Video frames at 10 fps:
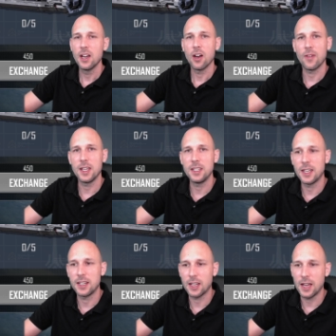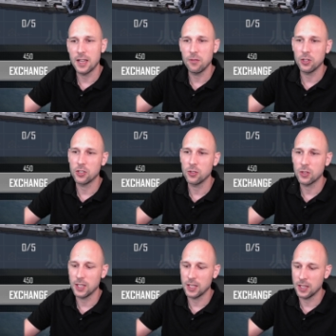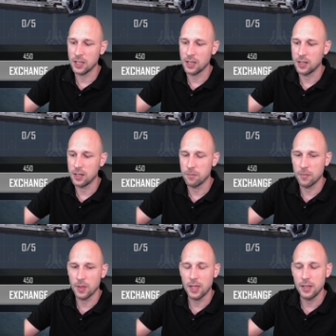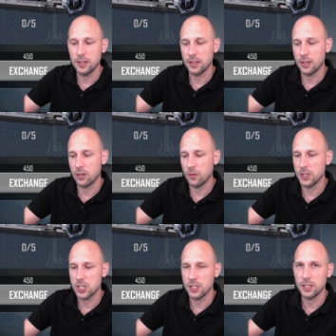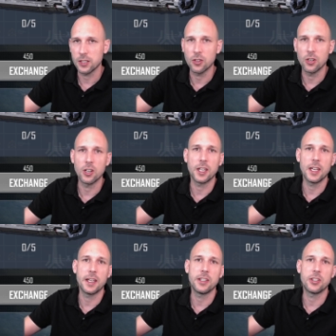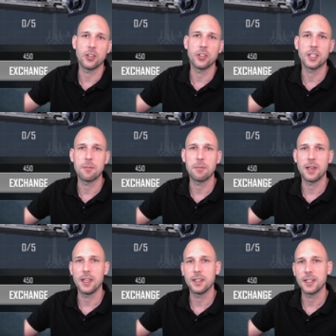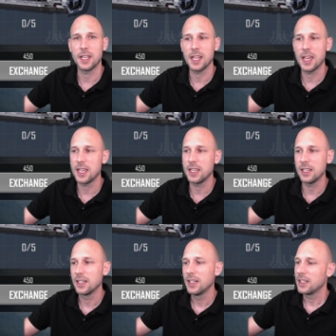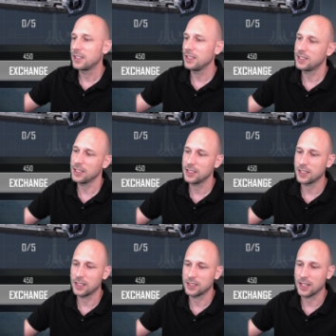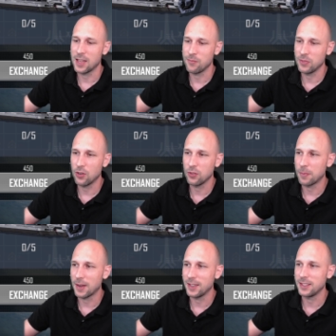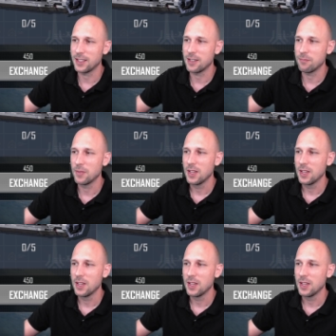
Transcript: Why is that? I was looking in the official Discord and I saw some players saying, hey, these things are scam, don't buy them.